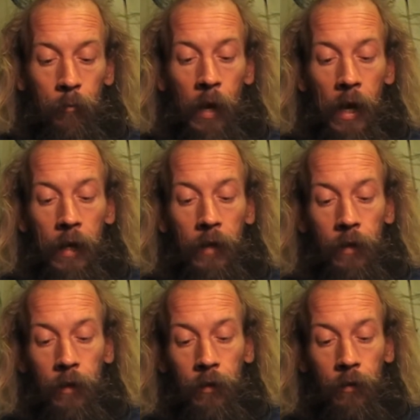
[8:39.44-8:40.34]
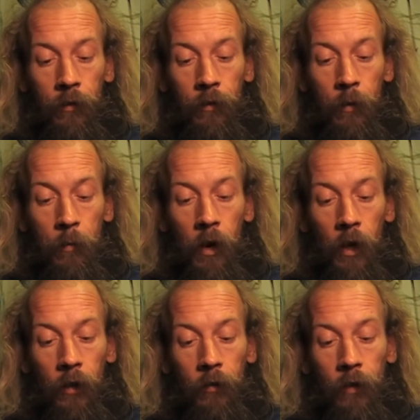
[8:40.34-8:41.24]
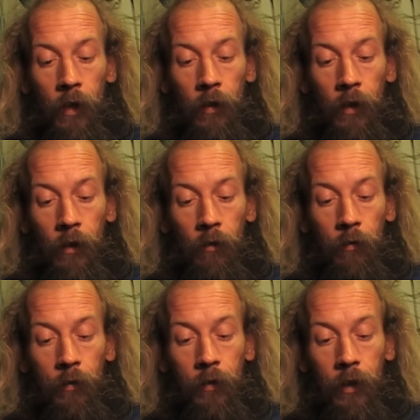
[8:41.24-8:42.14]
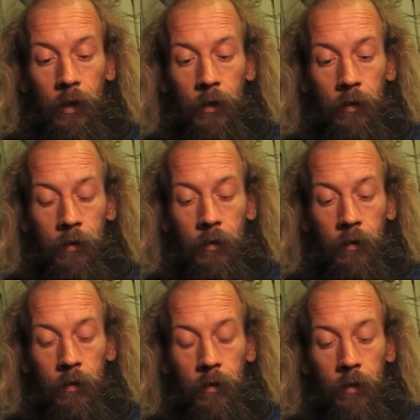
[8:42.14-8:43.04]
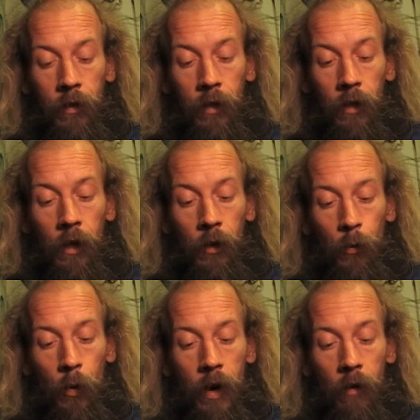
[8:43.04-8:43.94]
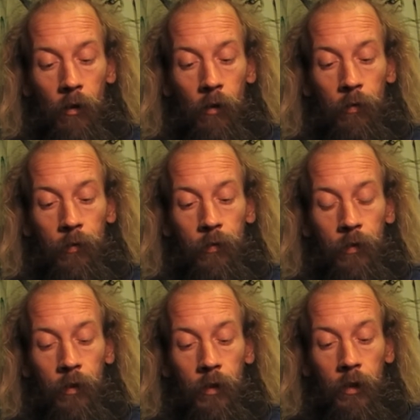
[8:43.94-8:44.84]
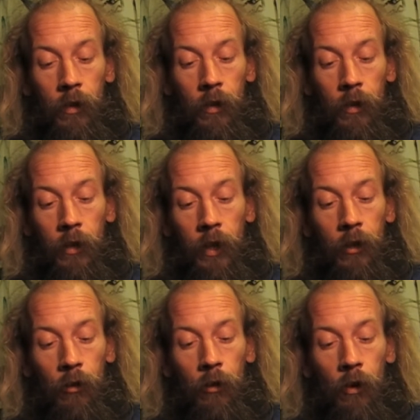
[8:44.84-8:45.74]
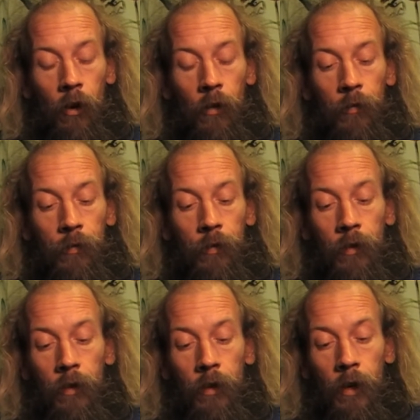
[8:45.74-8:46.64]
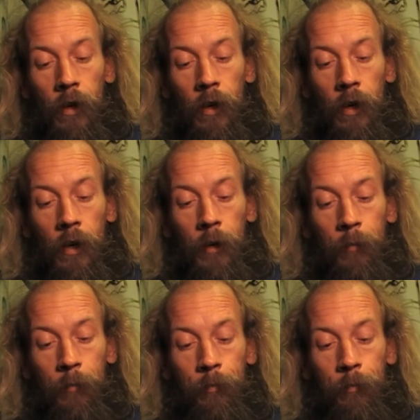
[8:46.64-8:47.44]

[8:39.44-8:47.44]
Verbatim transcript: pain and demise that they're obviously unaware of, ignorant of. Um,